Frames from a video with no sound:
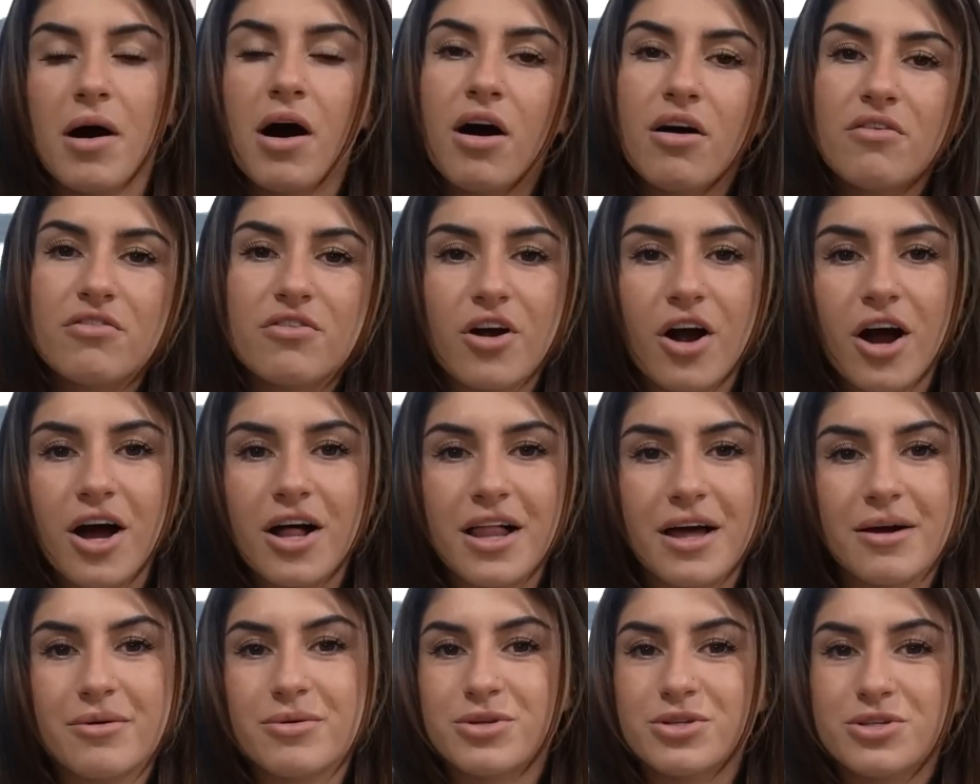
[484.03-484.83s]

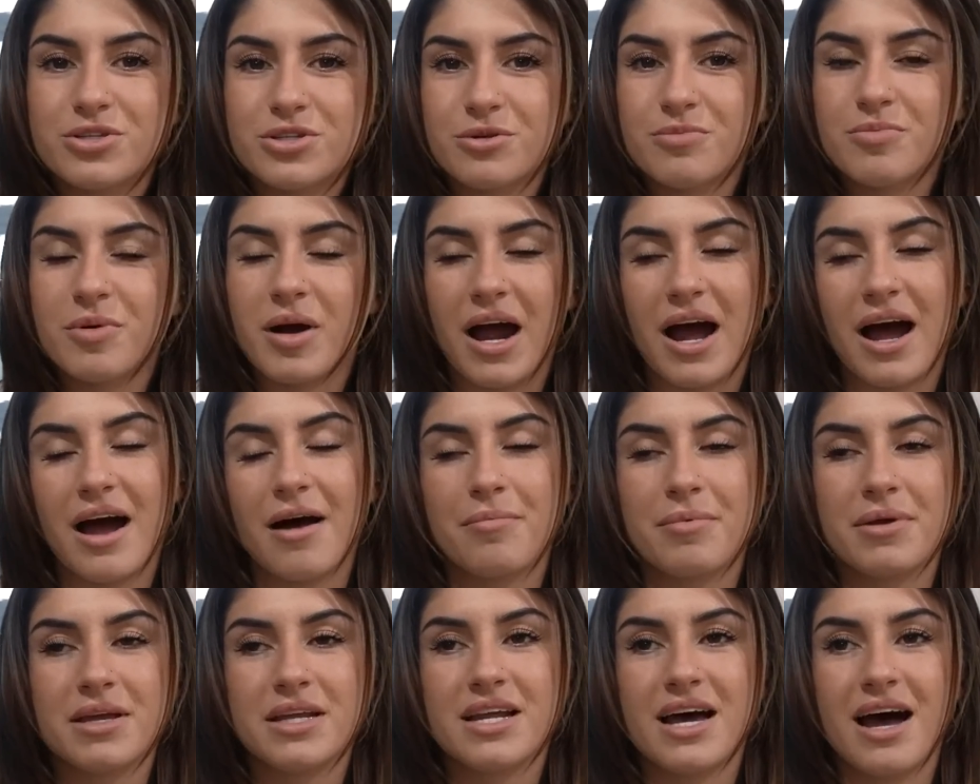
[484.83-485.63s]
sponsors, but
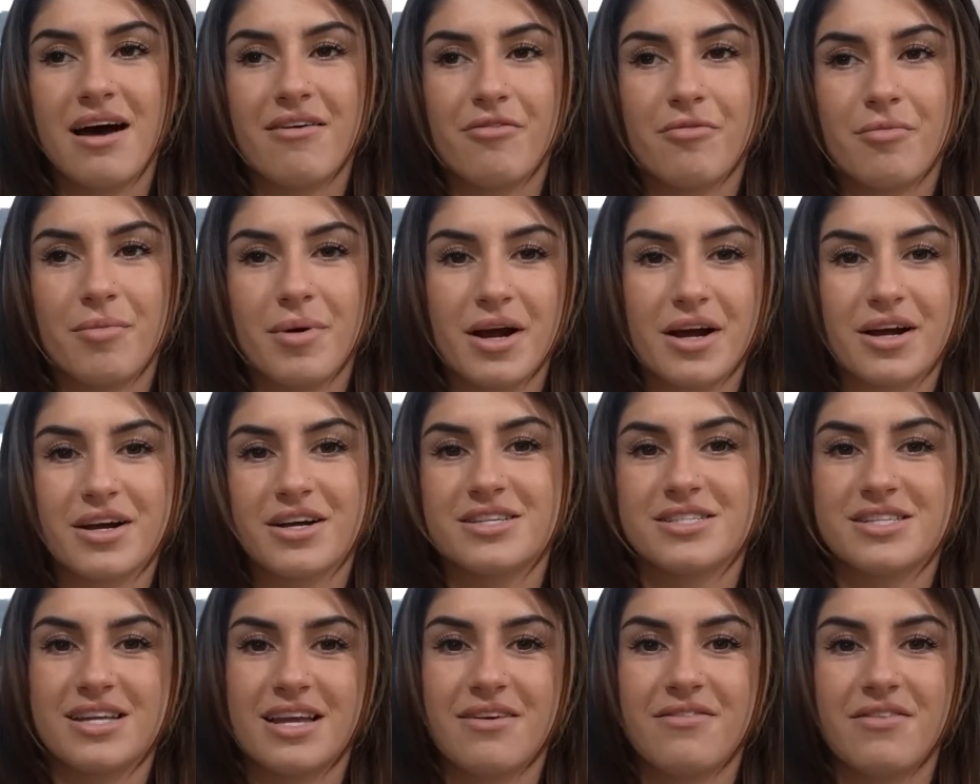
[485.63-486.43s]
frankly,
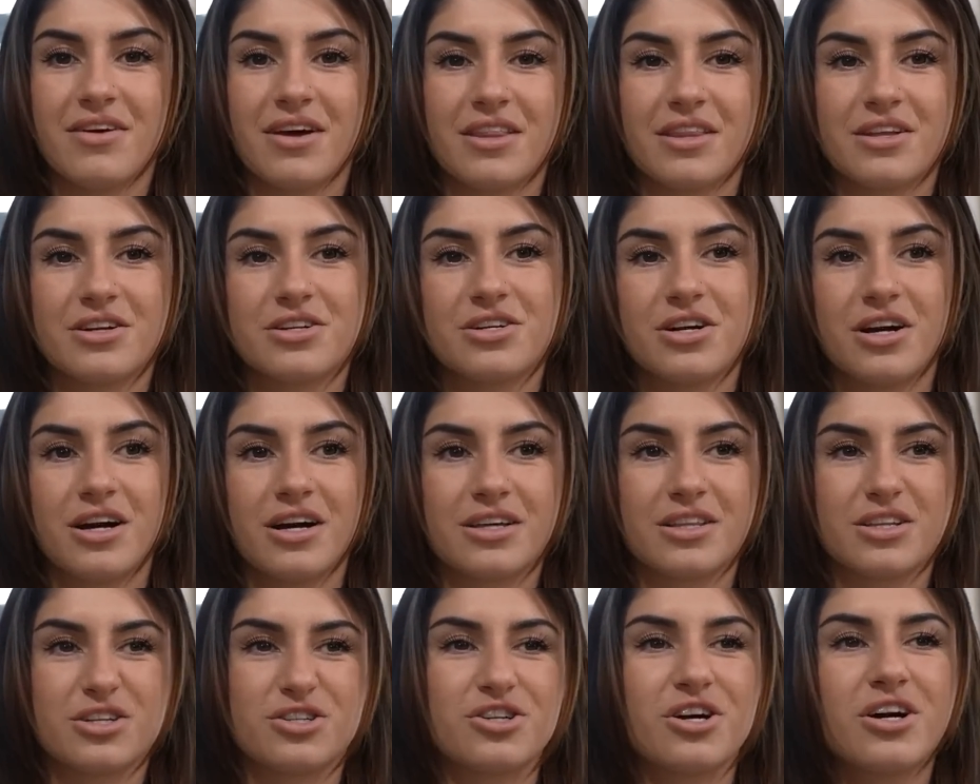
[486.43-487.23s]
right now, she's
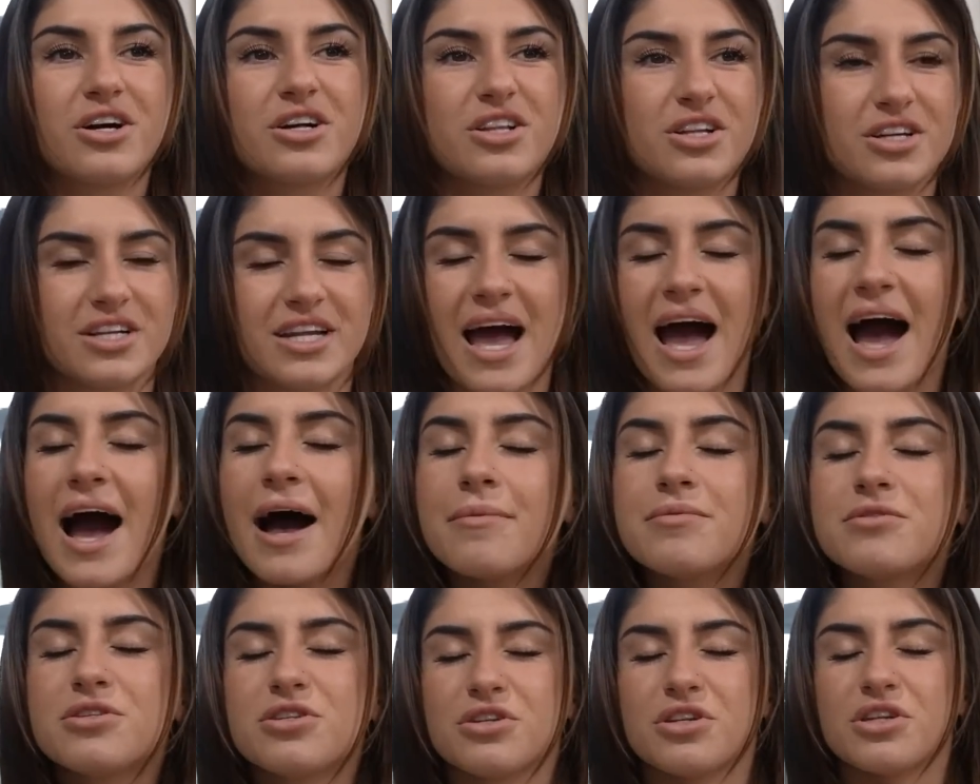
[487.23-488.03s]
out there
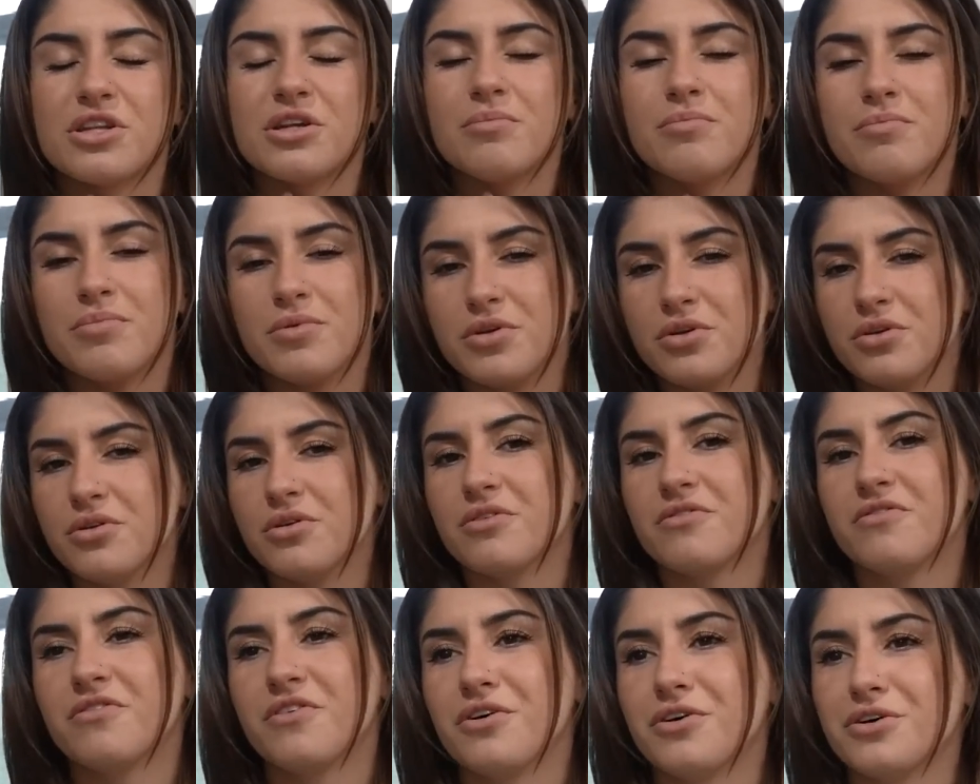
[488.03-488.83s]
marketing herself,
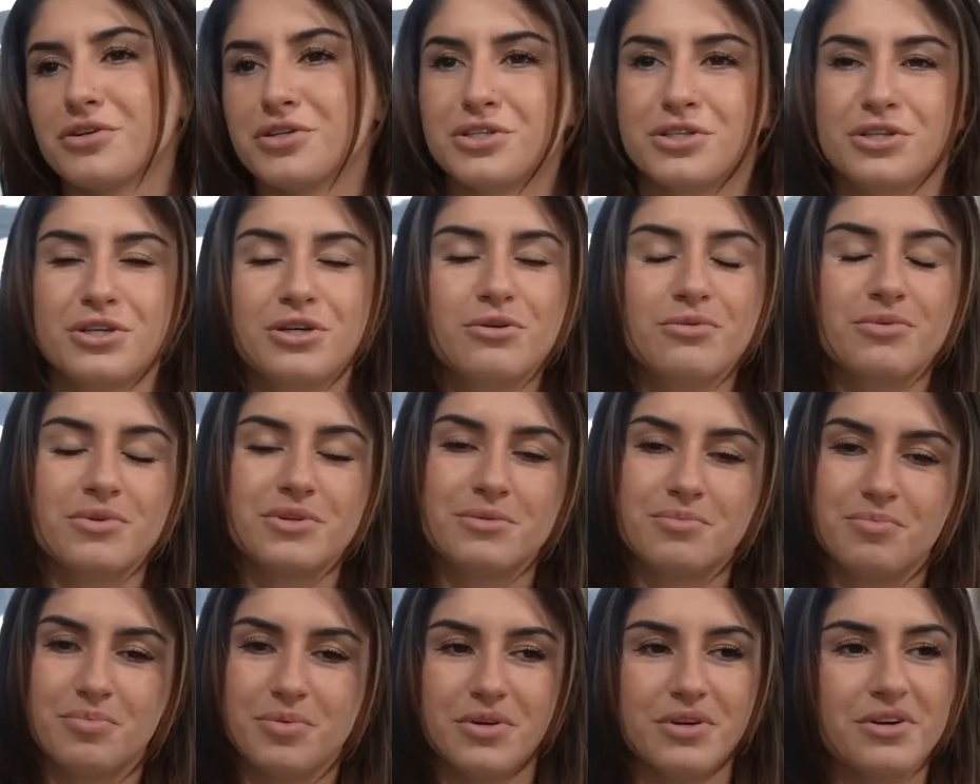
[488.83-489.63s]
going to meetings,
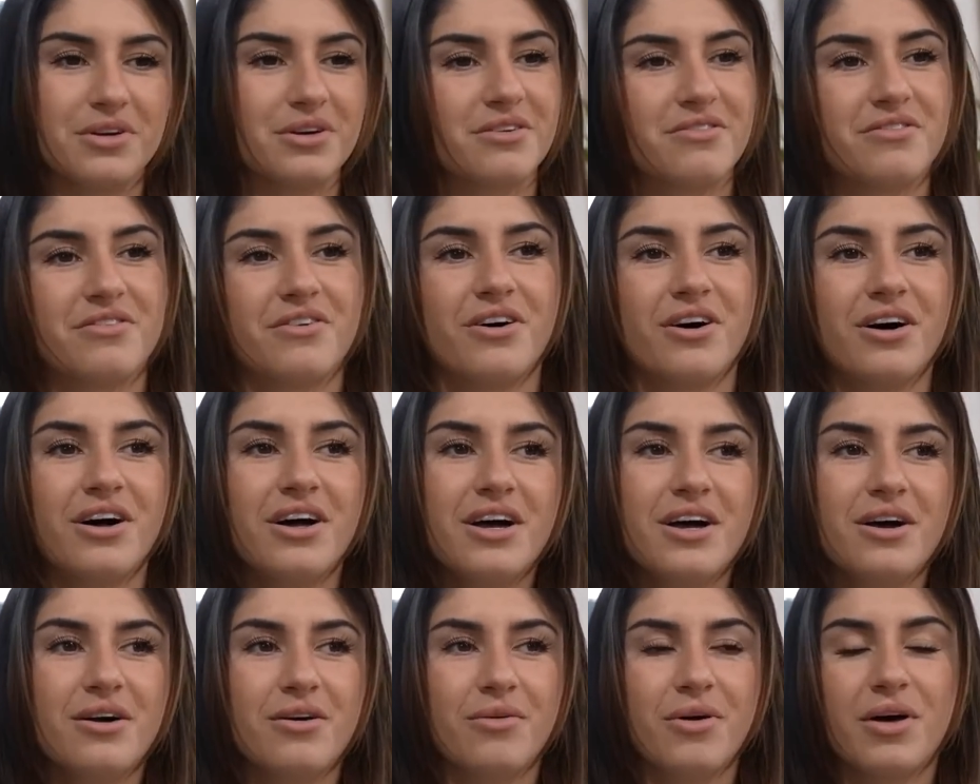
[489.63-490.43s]
finding
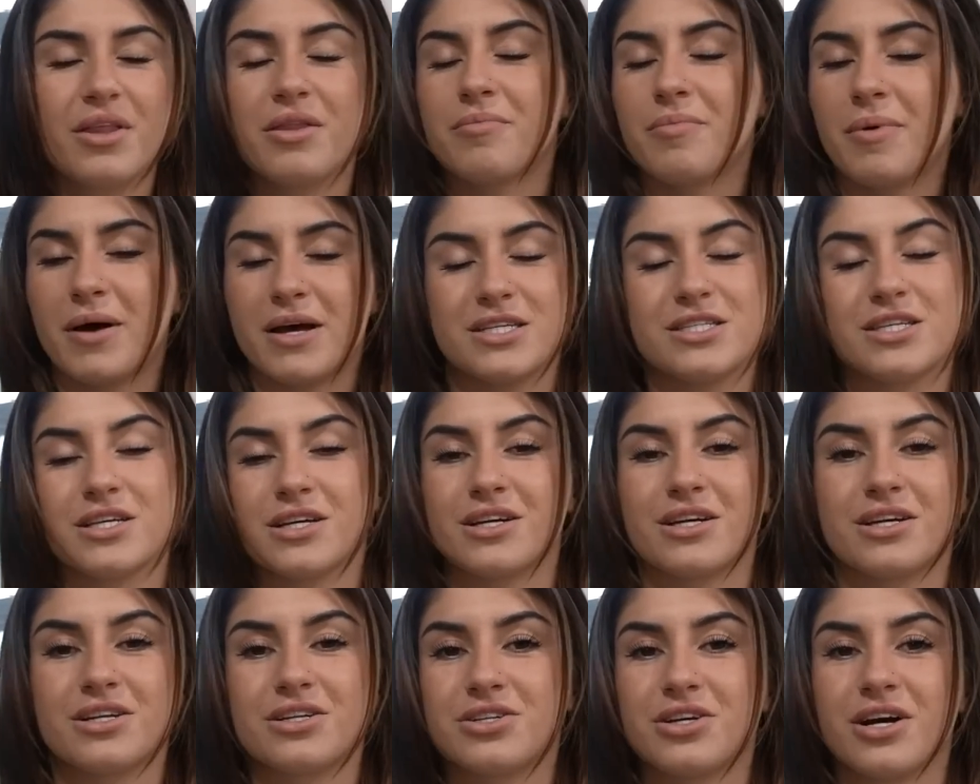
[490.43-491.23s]
sponsors for
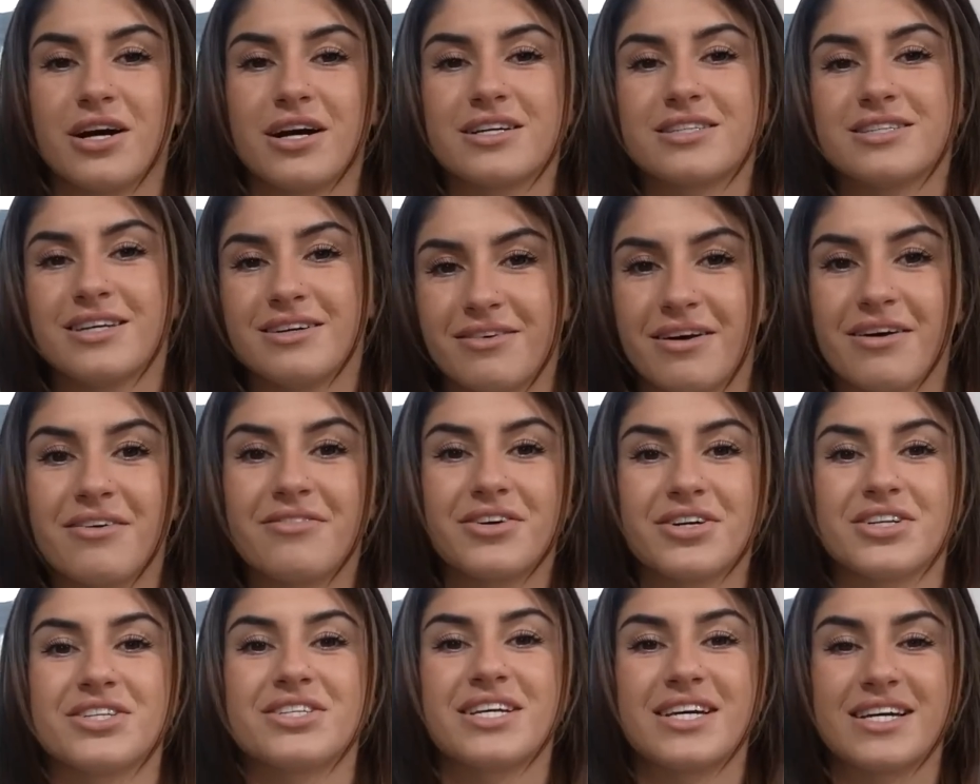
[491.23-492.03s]
herself. Frankly,
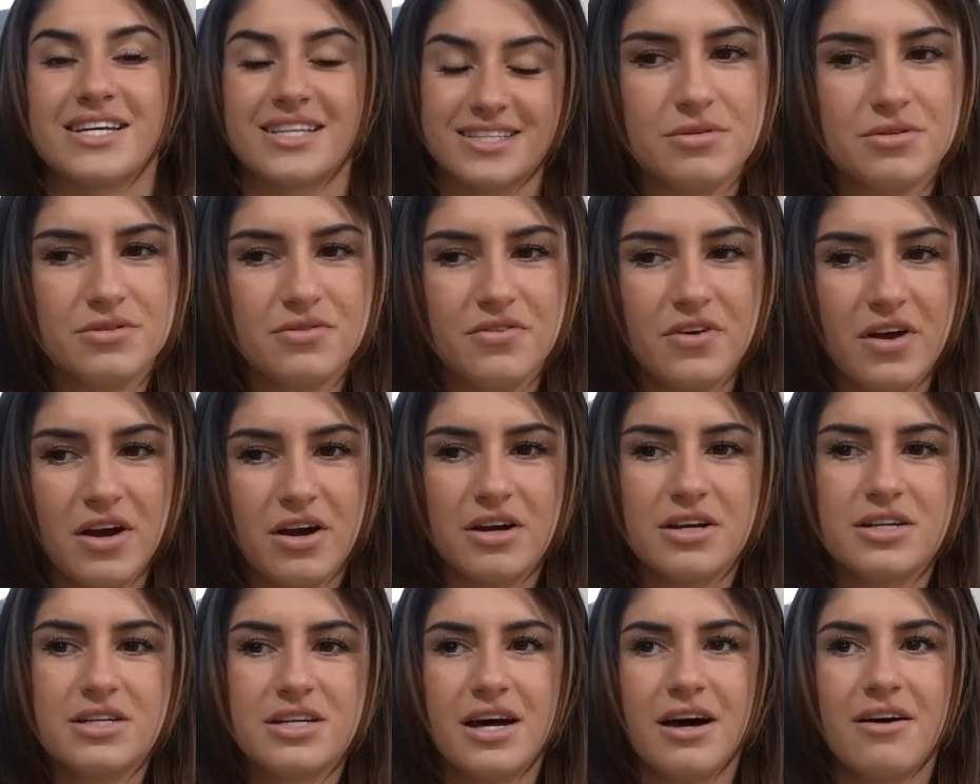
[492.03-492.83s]
she needs to focus
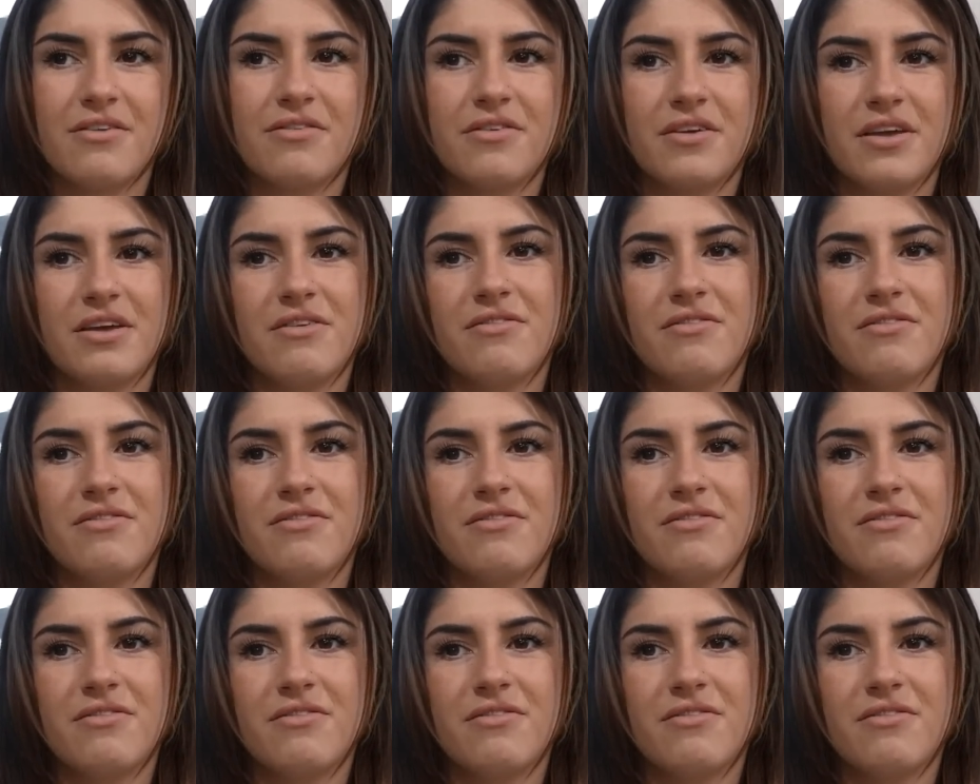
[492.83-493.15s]
on being a